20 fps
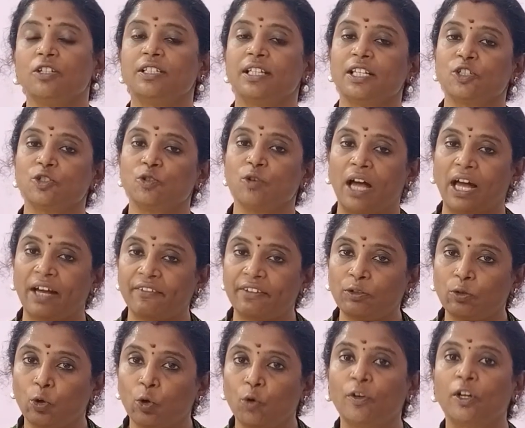So just to
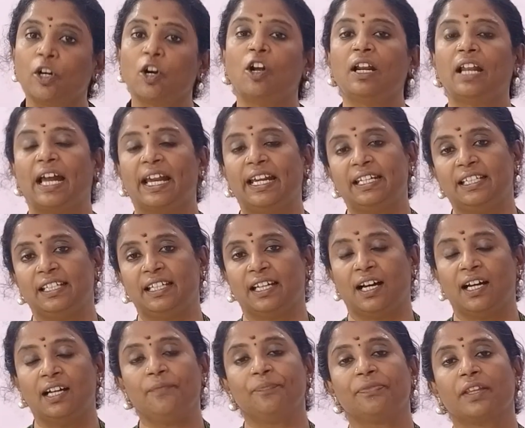have an overall
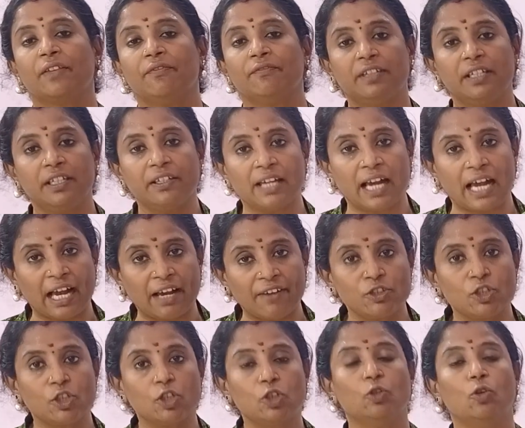idea, we
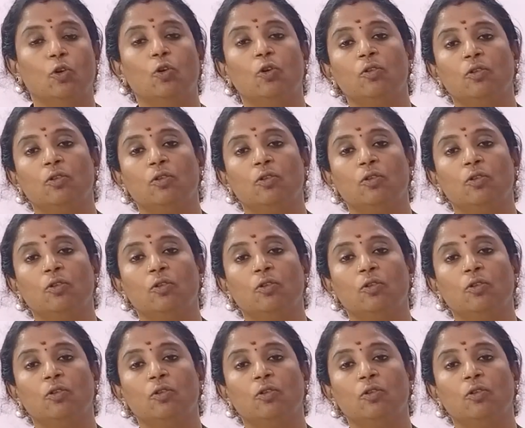have to